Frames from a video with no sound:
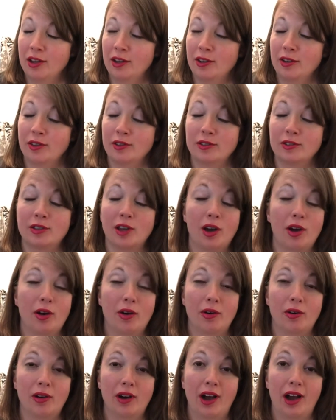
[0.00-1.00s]

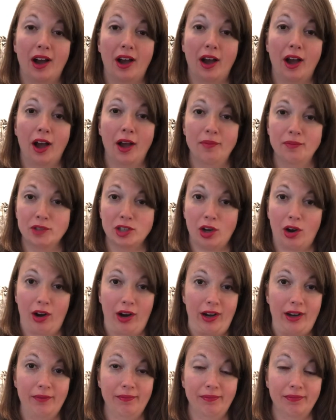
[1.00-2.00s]
So I'm
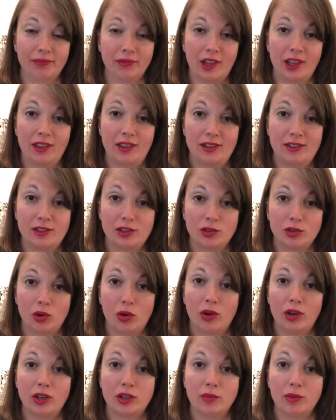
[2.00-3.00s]
sorry that this is
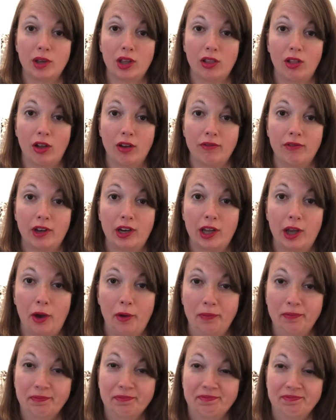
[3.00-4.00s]
going to be a long video.
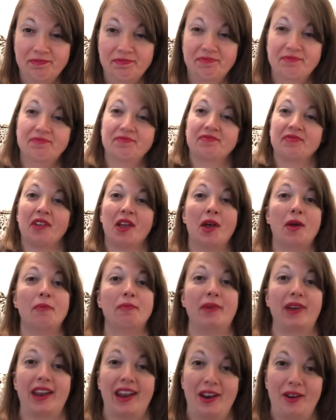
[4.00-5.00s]

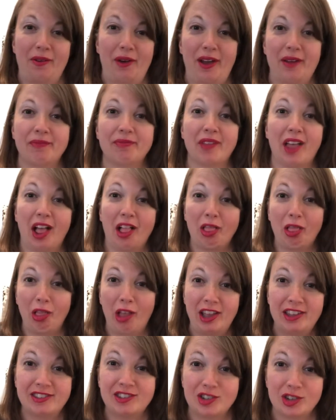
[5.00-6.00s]
But anyway,
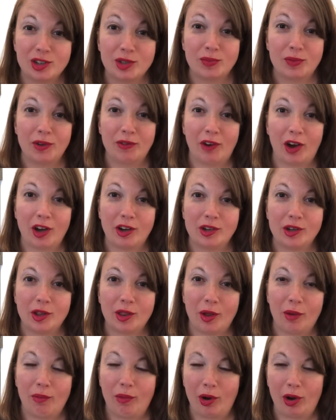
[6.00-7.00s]
let's just move on to
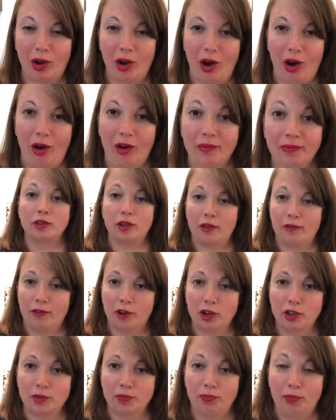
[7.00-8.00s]
the book haul. So the
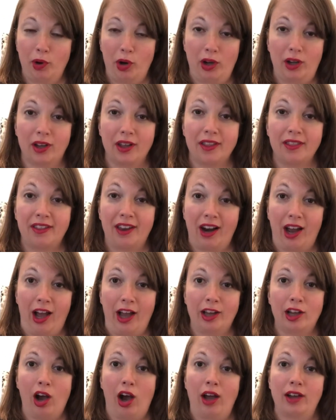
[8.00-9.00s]
first book that
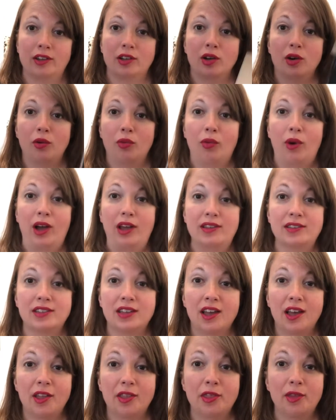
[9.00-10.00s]
I got was
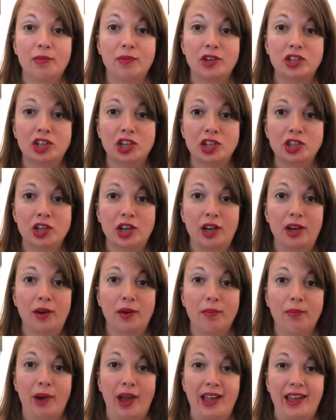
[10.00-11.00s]
The Magician
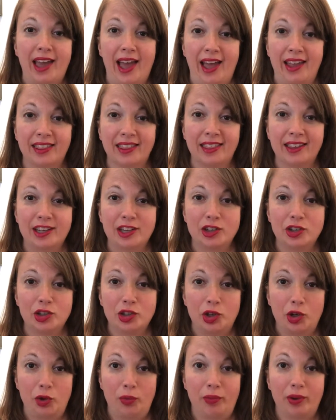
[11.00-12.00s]
by Kathleen
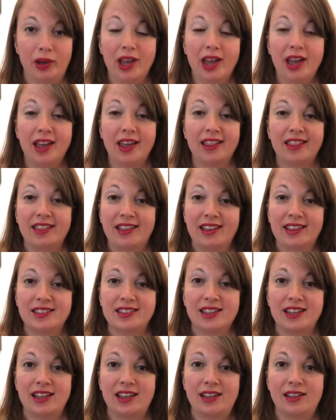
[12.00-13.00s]
Shoop.
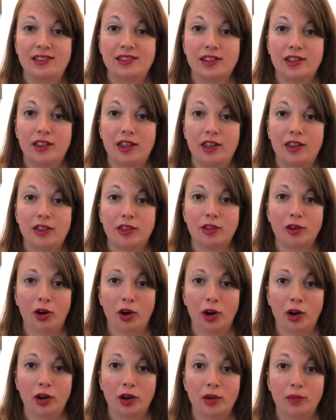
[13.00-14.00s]
This is the
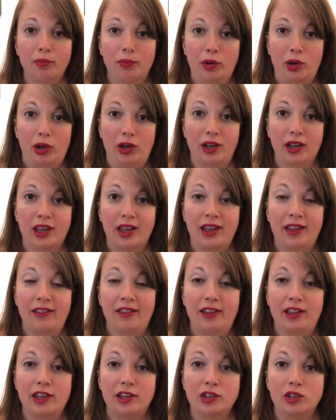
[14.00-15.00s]
third book in
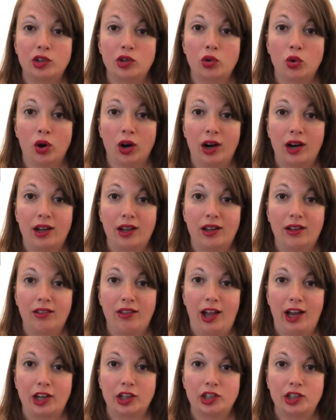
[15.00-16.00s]
the Denora
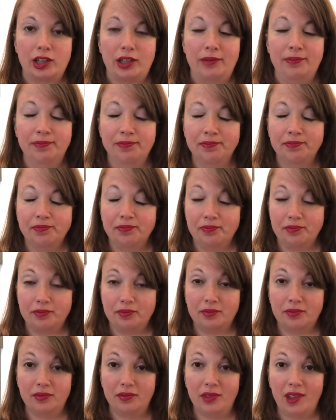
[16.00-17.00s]
collection
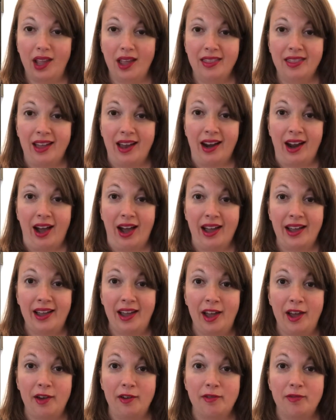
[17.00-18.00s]
that I
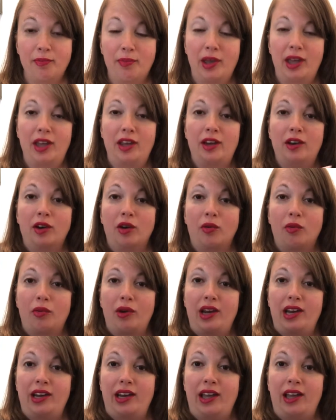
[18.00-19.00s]
have been
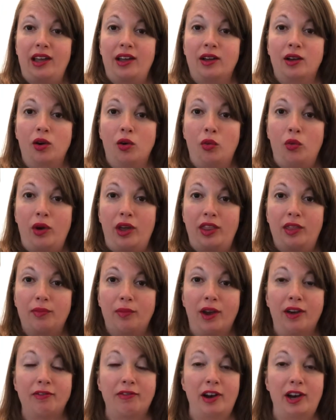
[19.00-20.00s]
reading with
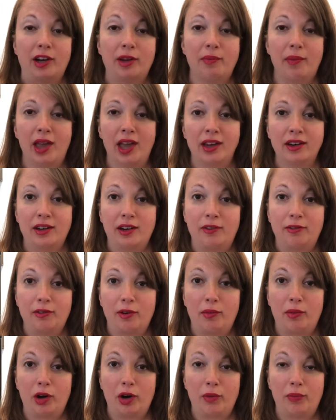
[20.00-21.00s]
my friend Amanda
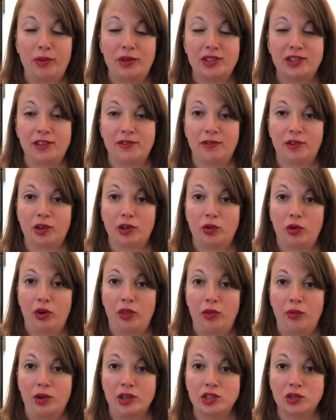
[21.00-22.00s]
from her Pacific
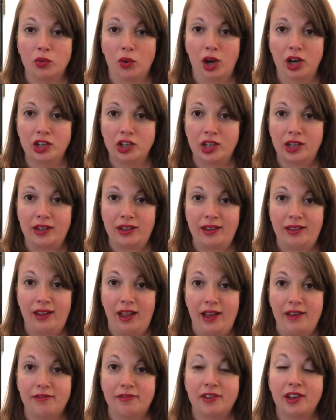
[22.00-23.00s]
Northwest Washington
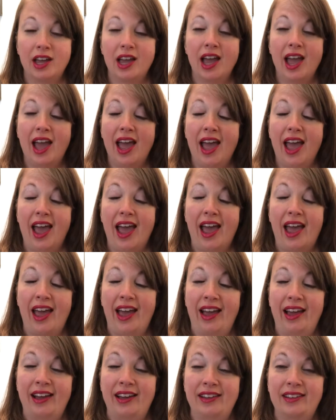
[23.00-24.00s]
life.
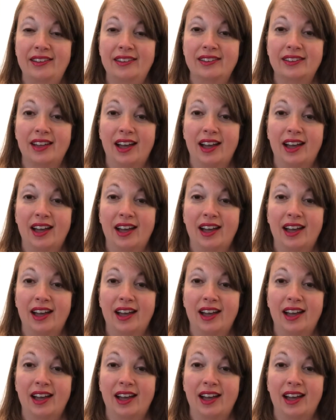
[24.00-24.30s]
And